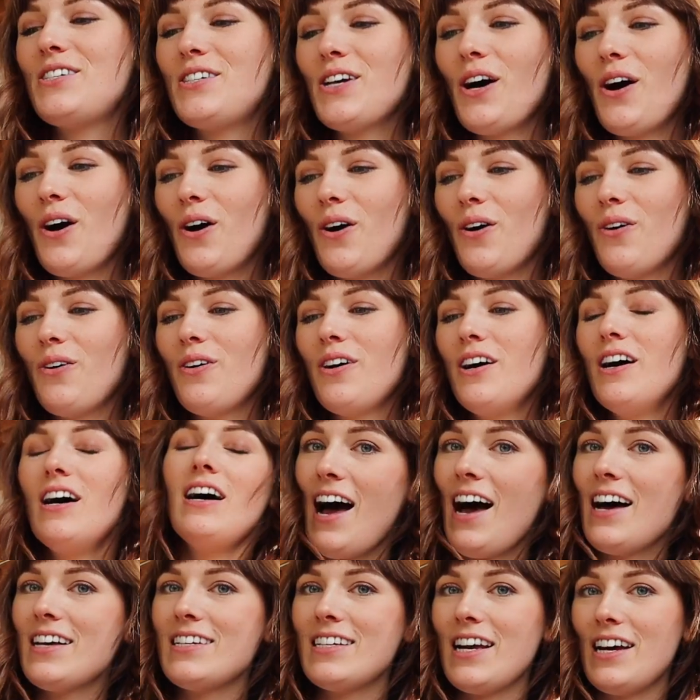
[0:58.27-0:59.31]
So
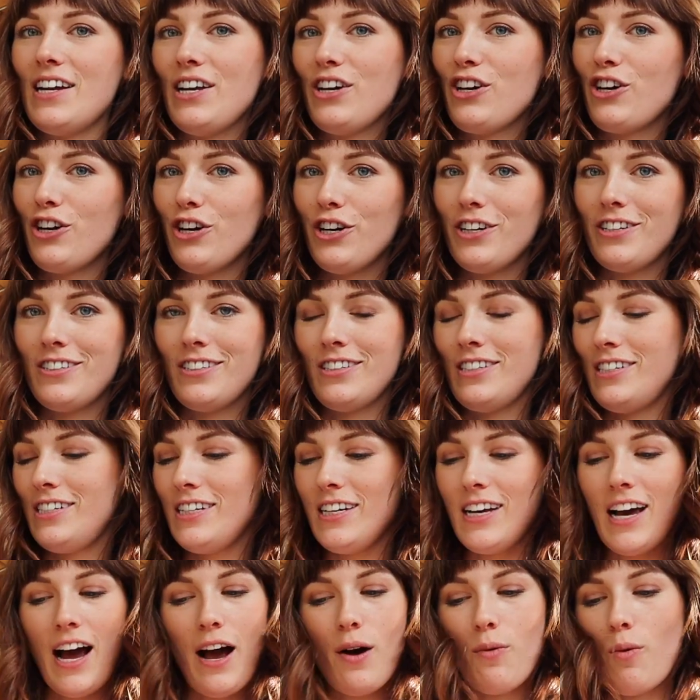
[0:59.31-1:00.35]
as any good
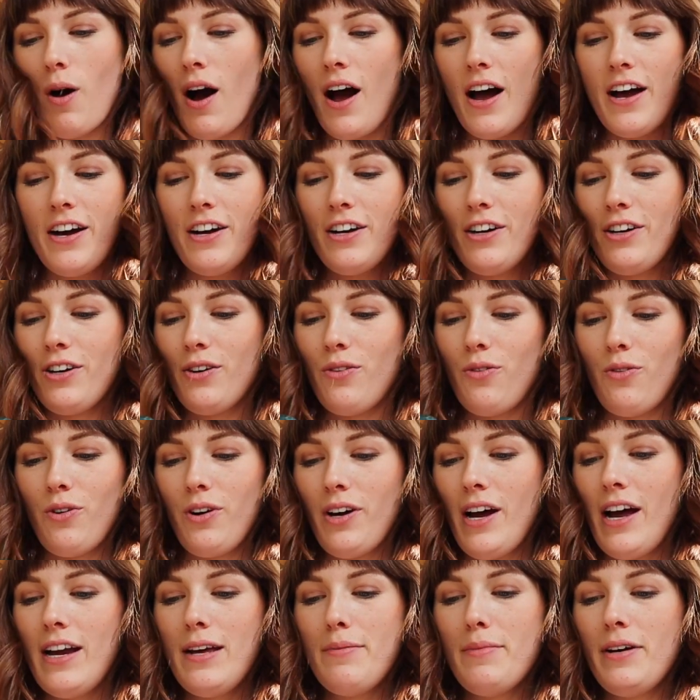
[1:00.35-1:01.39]
D I Y-er
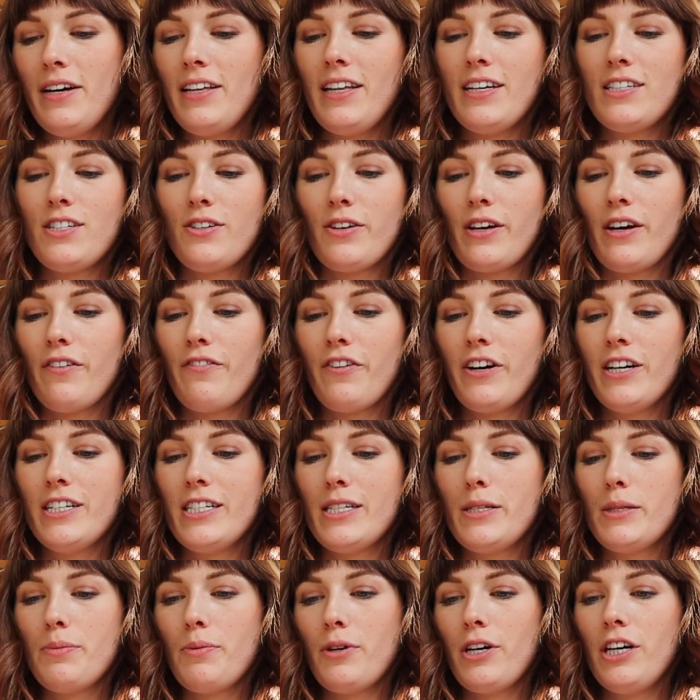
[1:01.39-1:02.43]
or anybody that's looking for
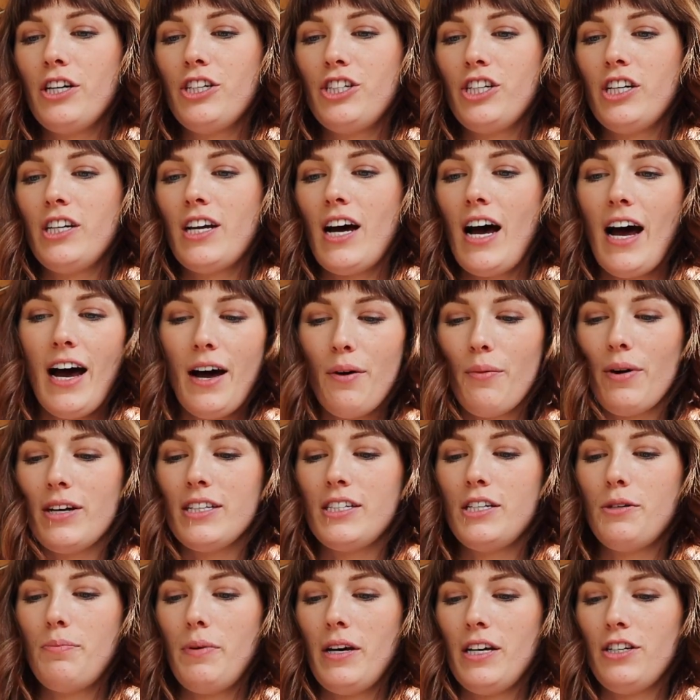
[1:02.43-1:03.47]
inspiration, I
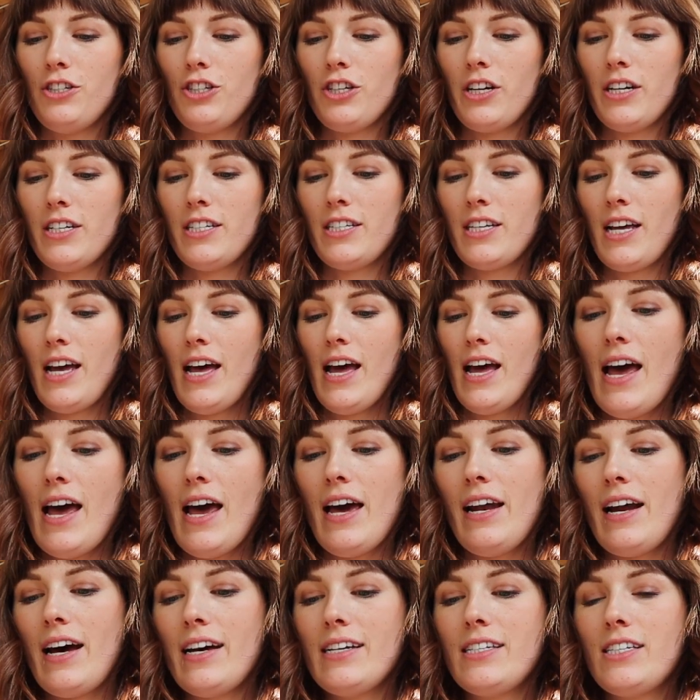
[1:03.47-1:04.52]
went to Pinterest
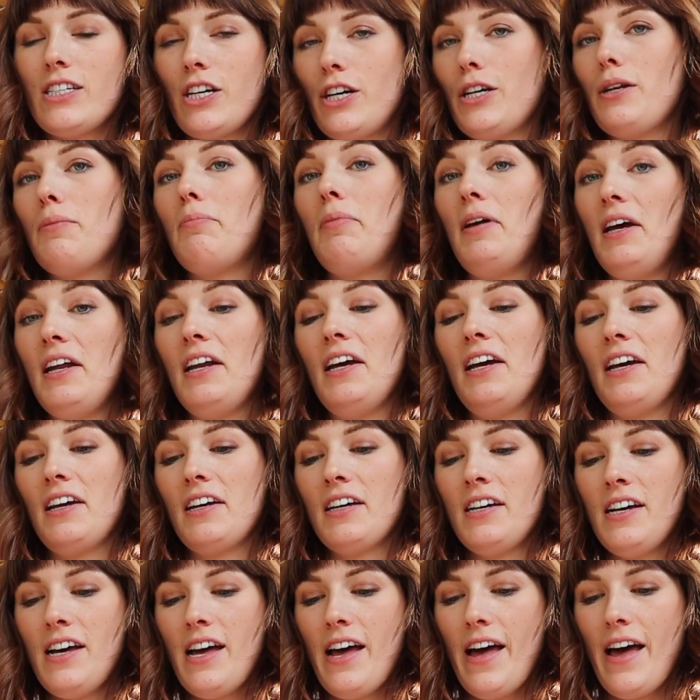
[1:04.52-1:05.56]
and I started
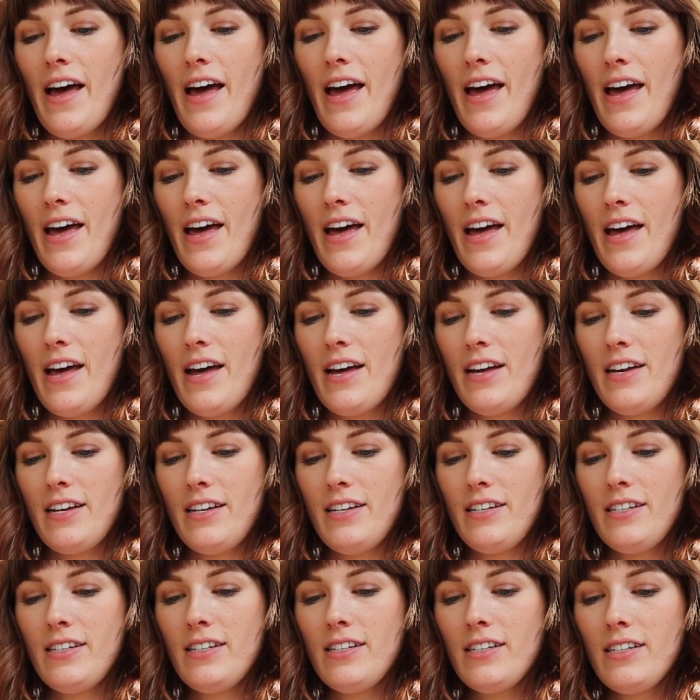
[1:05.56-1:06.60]
pinning.
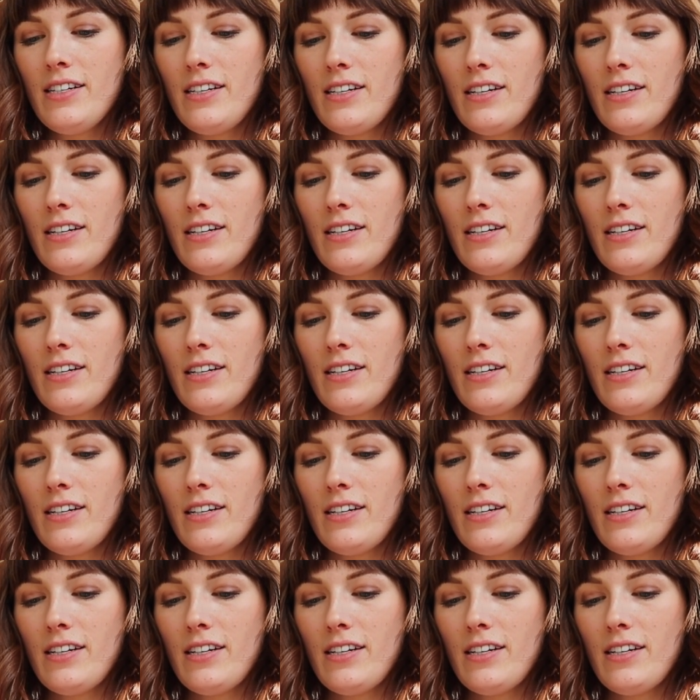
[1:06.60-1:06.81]
And